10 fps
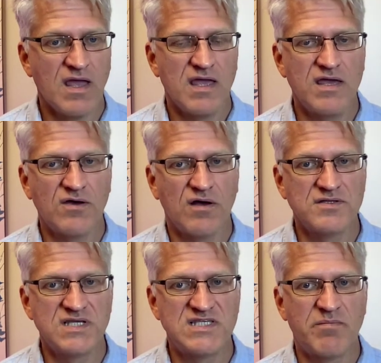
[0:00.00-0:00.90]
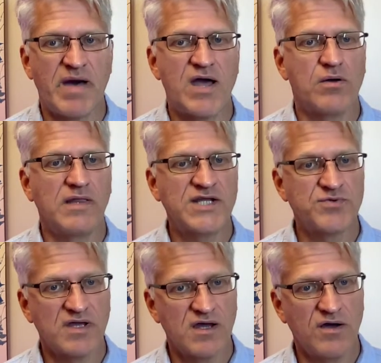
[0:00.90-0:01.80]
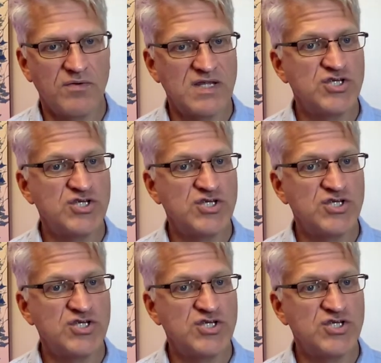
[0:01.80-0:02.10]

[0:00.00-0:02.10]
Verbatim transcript: He calls this the bioelectric code.